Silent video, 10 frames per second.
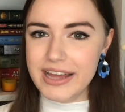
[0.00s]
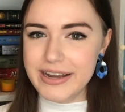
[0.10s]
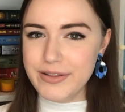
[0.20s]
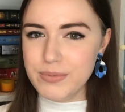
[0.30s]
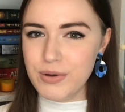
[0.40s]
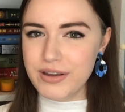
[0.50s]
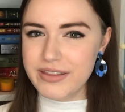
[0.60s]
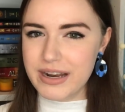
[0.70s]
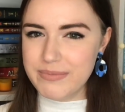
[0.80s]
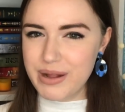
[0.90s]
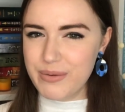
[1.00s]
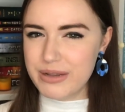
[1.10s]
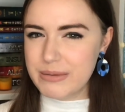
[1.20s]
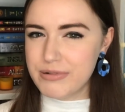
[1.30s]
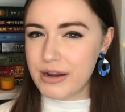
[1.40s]
Another book that I'm not
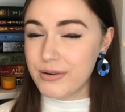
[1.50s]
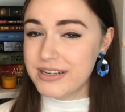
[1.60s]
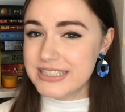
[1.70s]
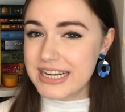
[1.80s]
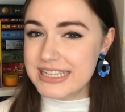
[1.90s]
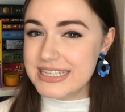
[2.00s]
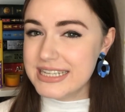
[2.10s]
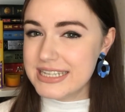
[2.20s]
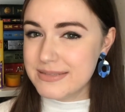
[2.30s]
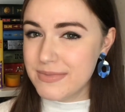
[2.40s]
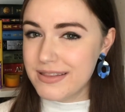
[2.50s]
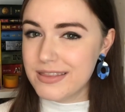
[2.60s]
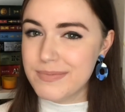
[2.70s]
really prioritizing this month,